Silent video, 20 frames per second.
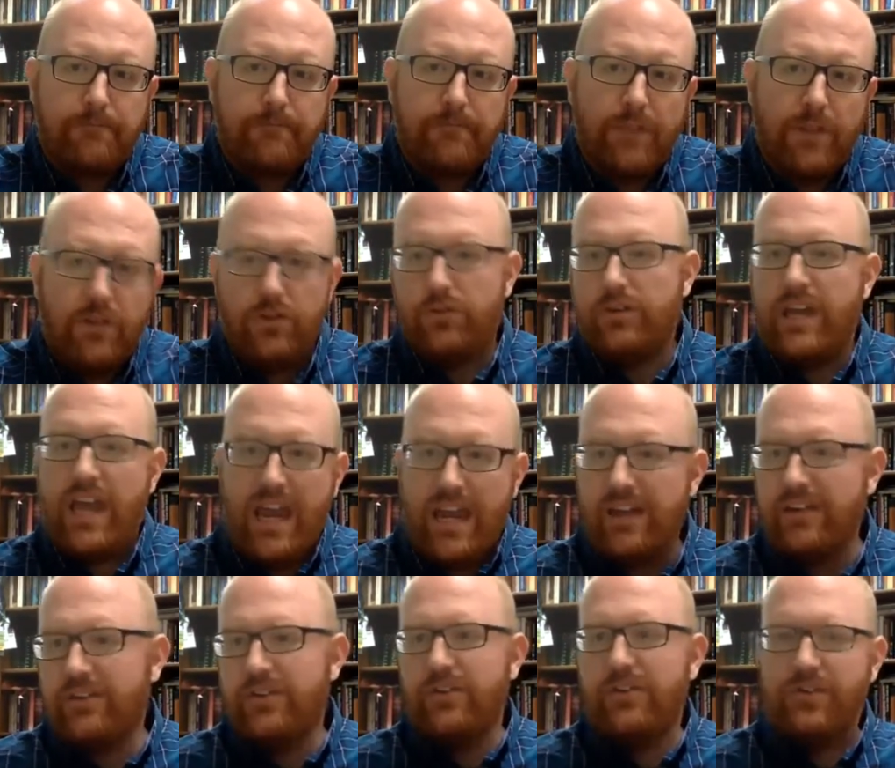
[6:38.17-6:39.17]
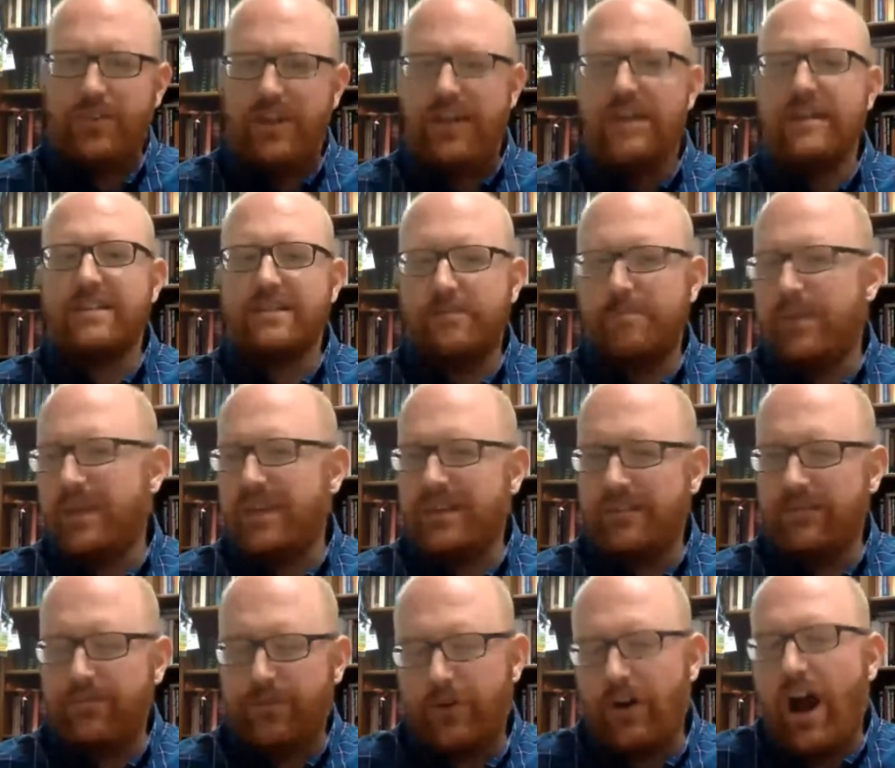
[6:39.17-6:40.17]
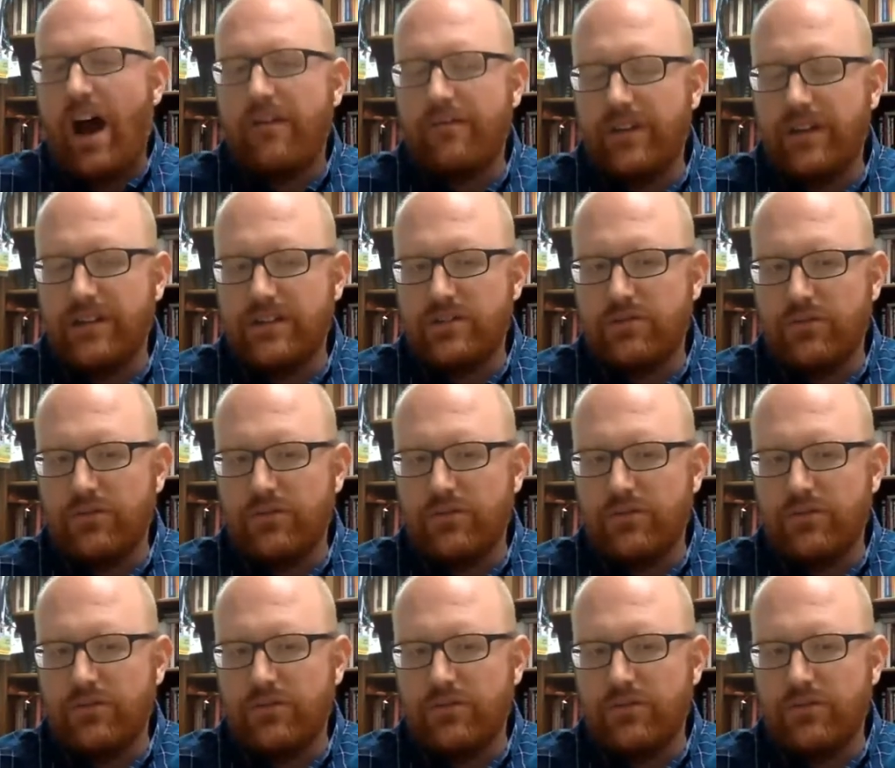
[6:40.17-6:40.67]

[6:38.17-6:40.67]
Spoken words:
You can't do this for obvious